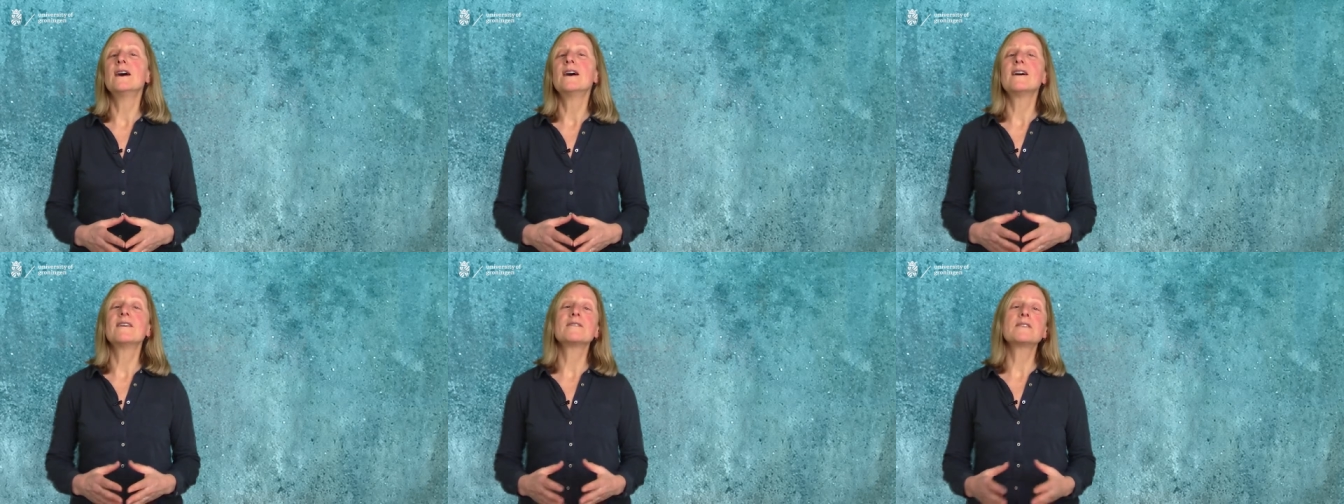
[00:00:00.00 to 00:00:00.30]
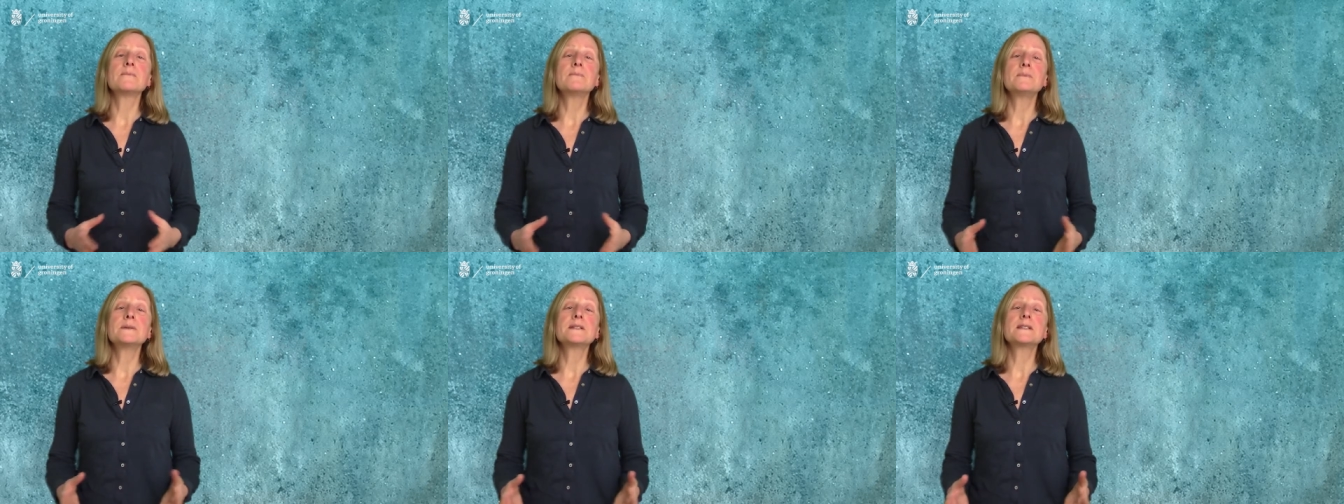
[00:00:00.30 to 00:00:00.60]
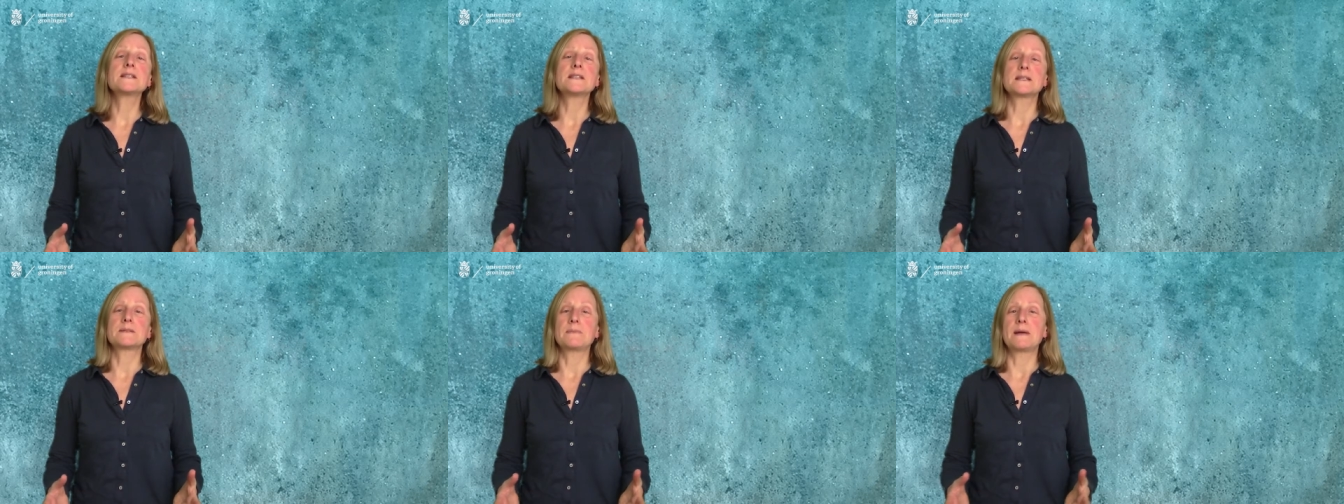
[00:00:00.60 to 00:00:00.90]
of the
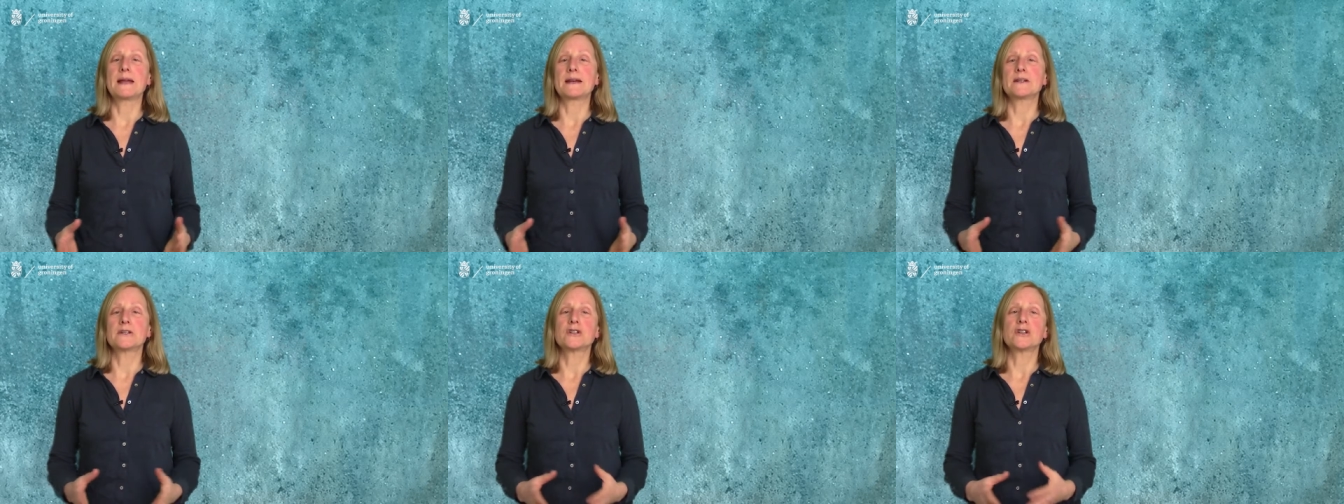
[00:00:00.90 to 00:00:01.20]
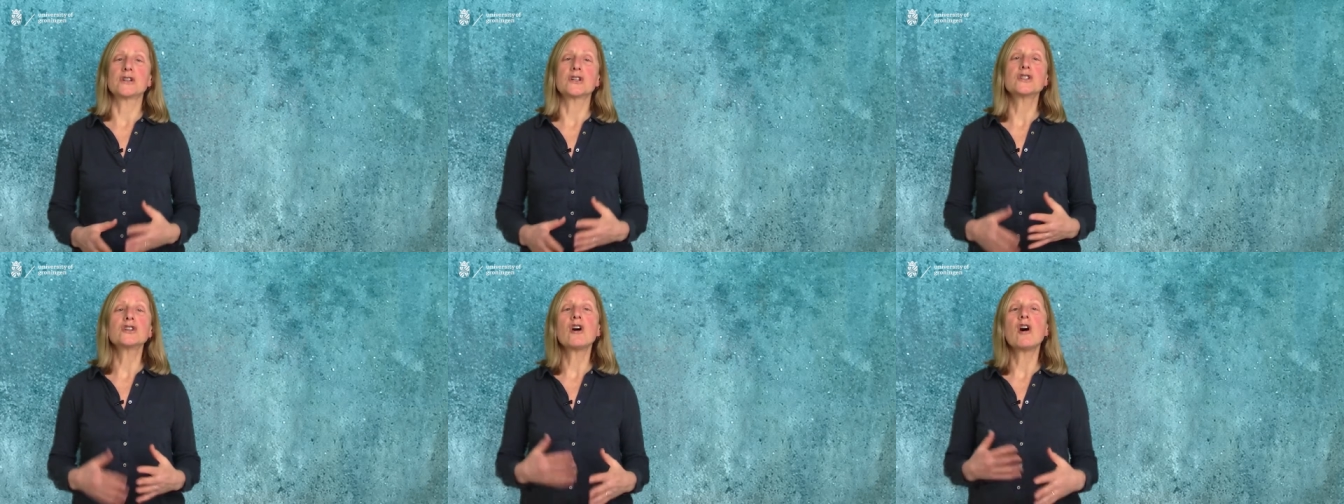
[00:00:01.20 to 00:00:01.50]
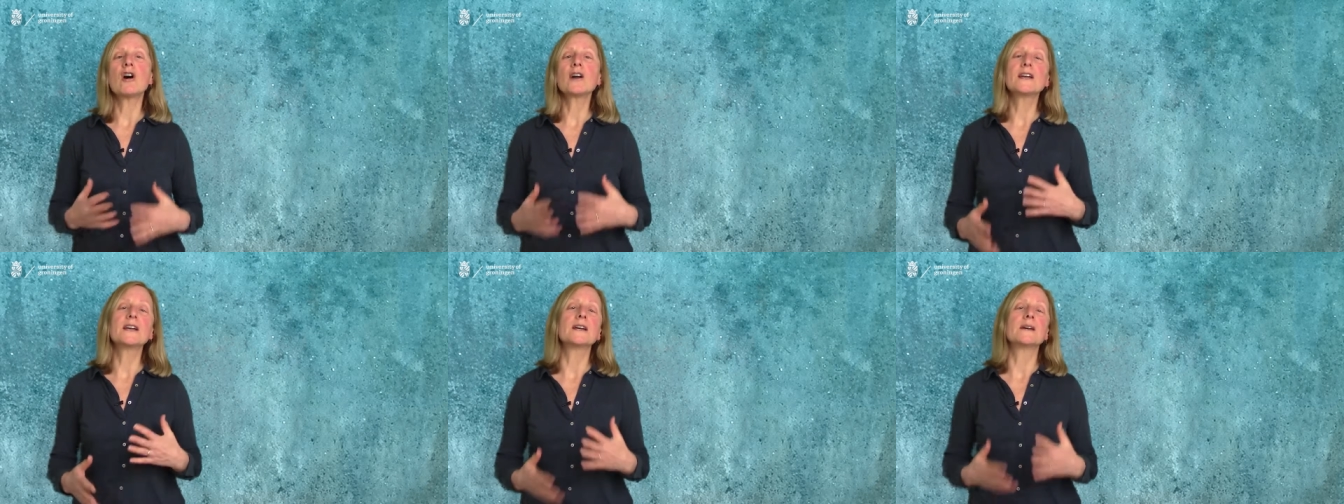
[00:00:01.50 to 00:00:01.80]
business manager
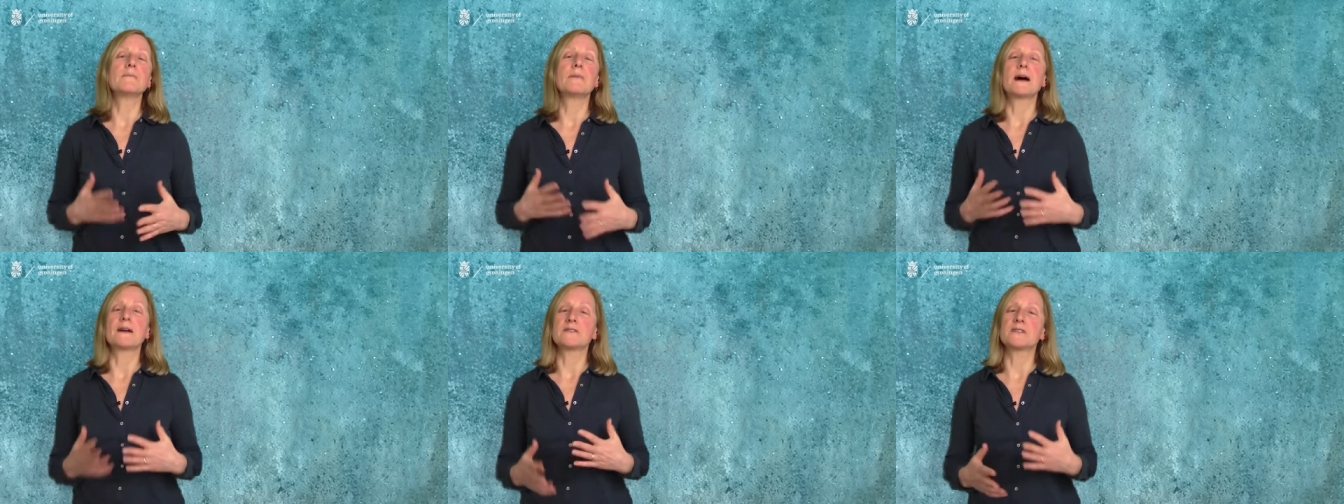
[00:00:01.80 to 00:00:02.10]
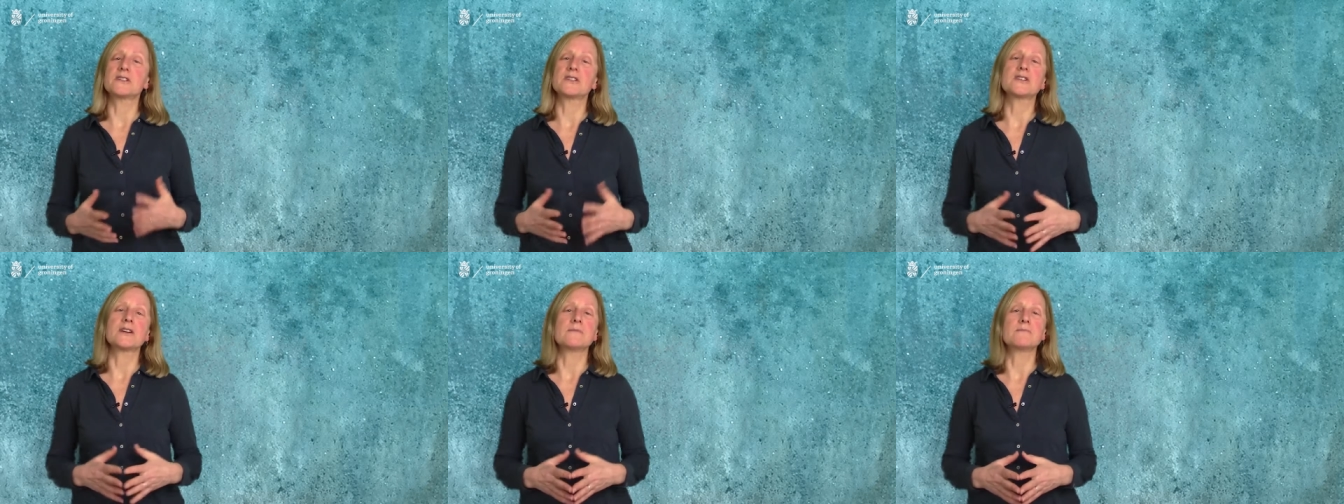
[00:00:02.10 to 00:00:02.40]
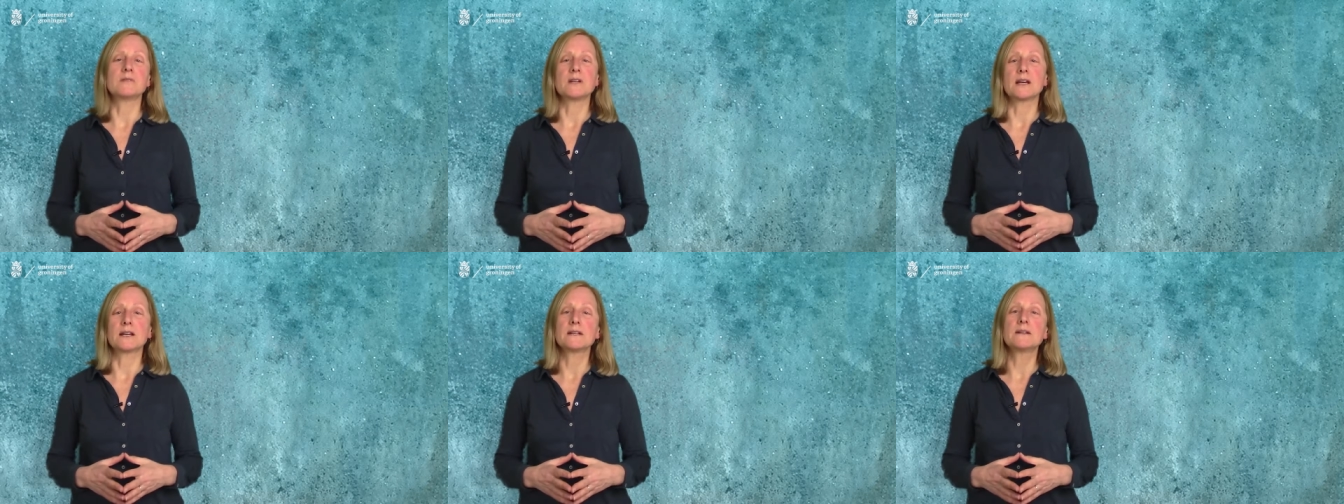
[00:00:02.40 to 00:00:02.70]
talking about the
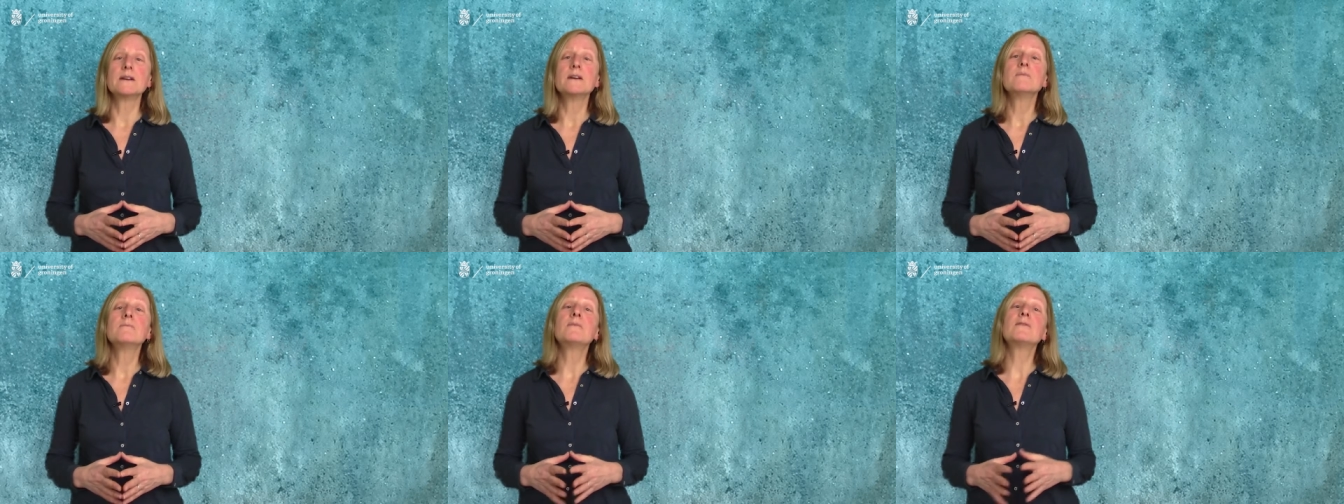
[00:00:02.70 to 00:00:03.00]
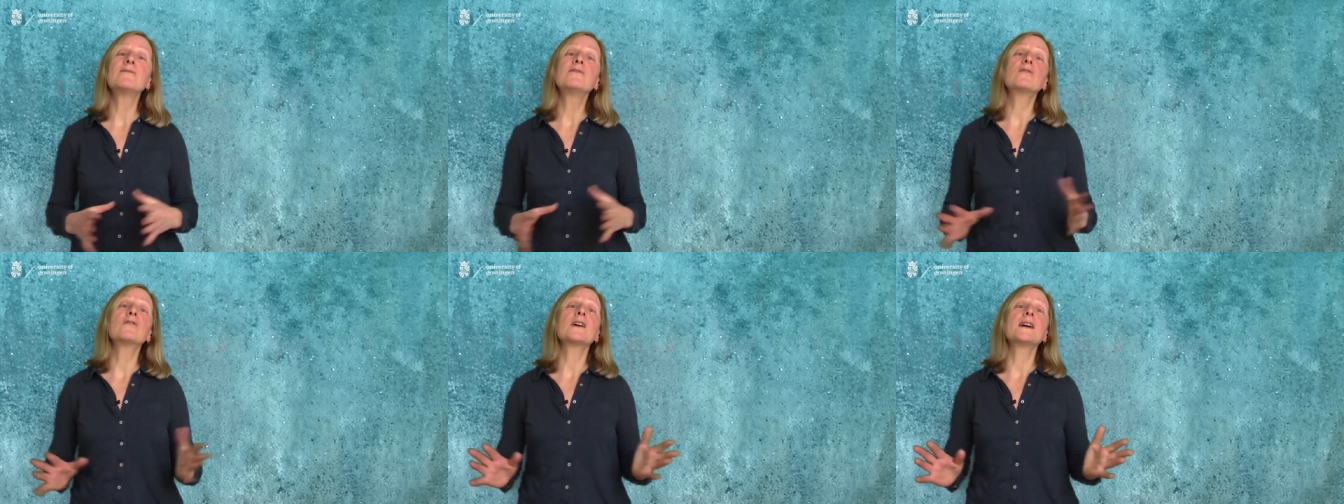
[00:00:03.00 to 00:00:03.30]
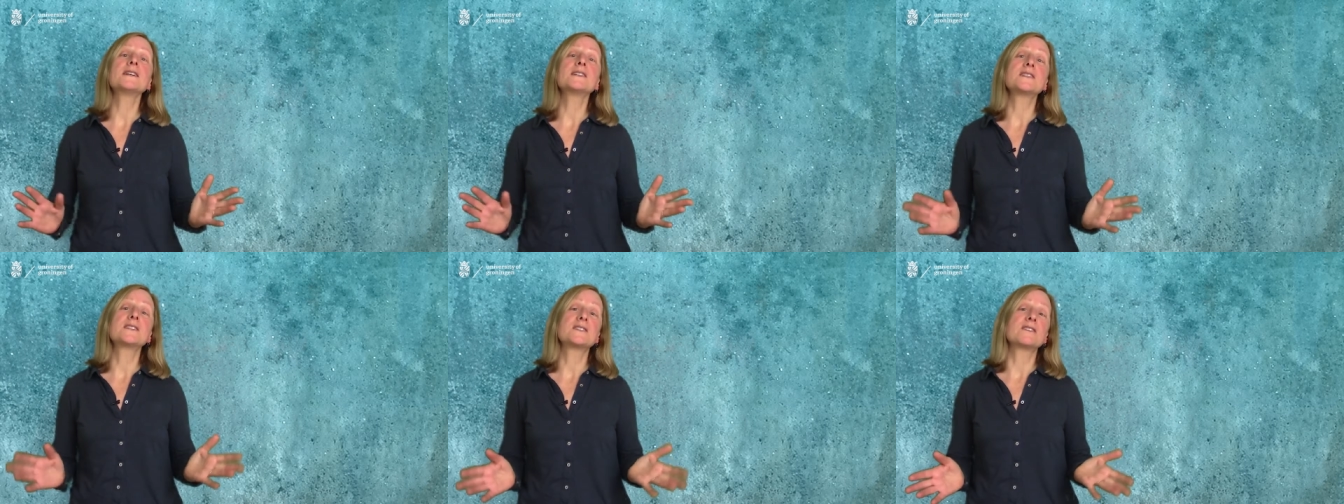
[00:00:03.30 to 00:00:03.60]
subject before
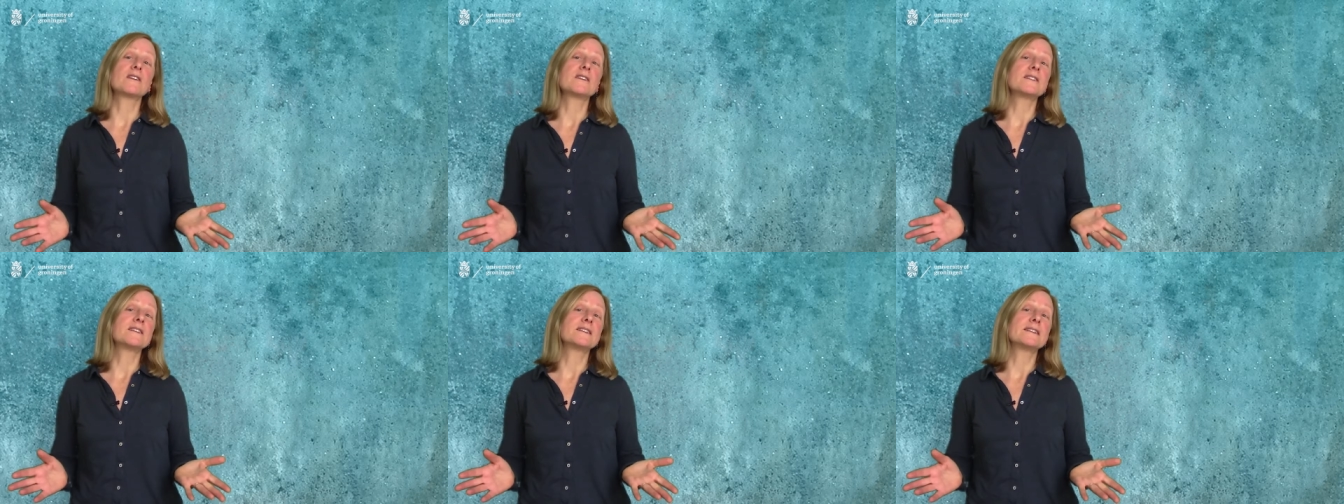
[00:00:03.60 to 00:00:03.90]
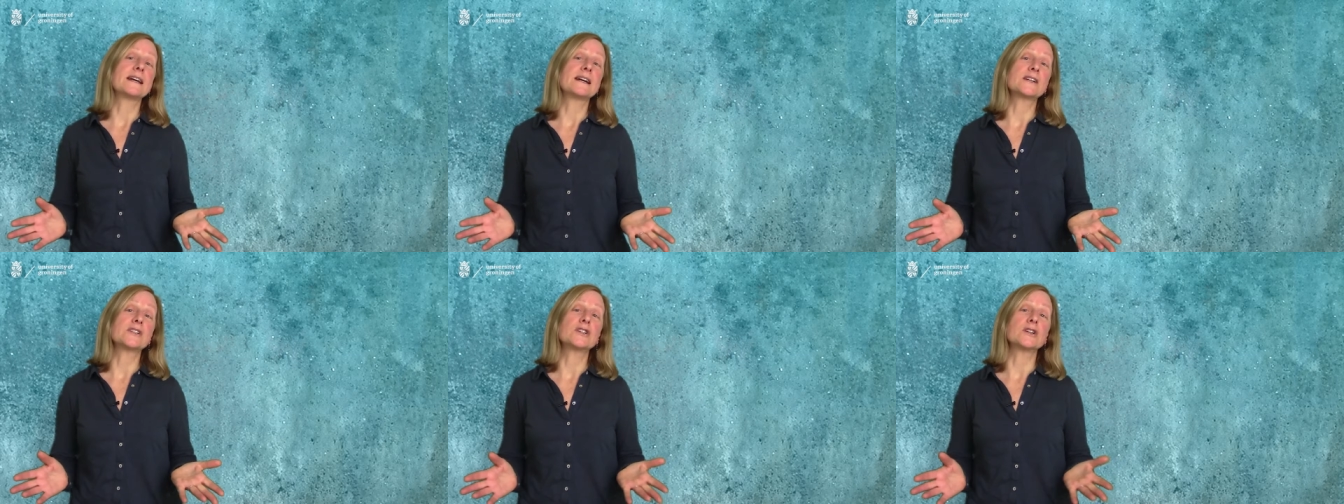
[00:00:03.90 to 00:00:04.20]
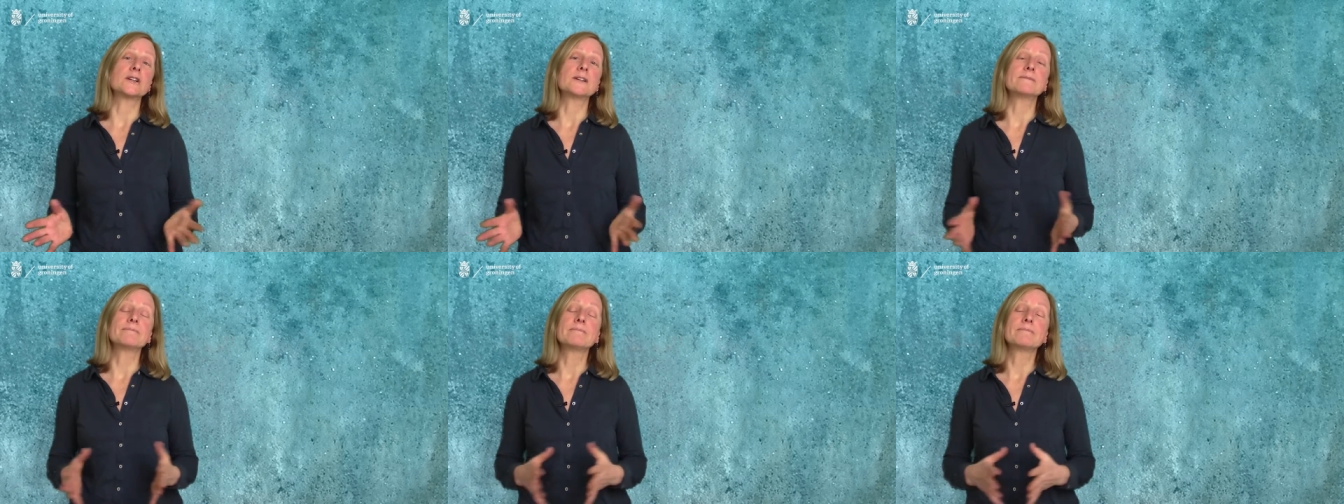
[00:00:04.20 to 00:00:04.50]
I start the lecture.